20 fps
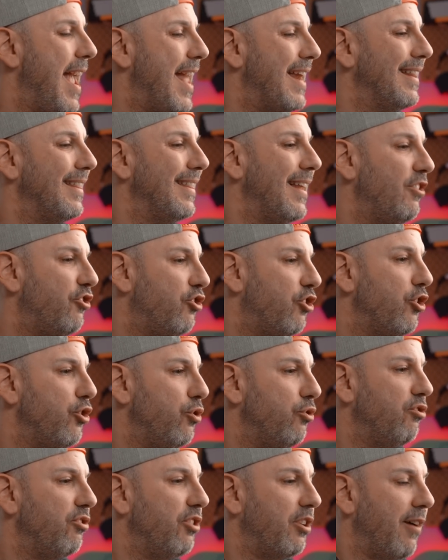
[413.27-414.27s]
And unless you're
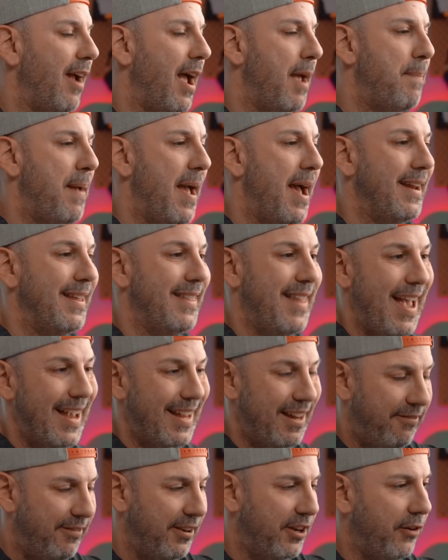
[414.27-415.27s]
using your iPad in
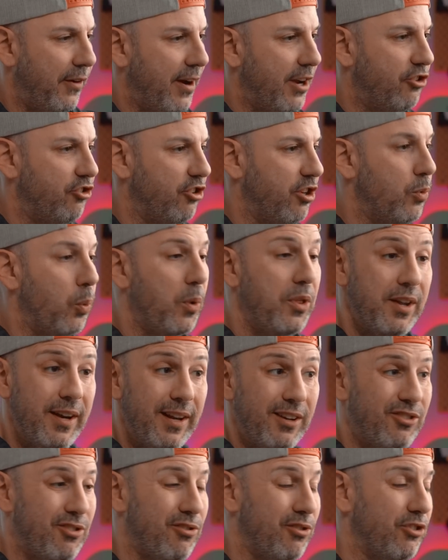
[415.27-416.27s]
that configuration with an
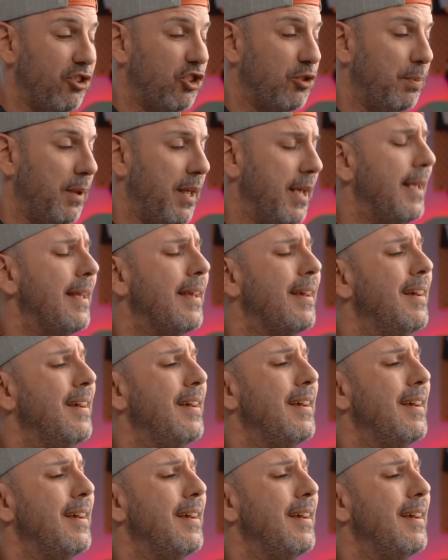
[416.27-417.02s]
external display,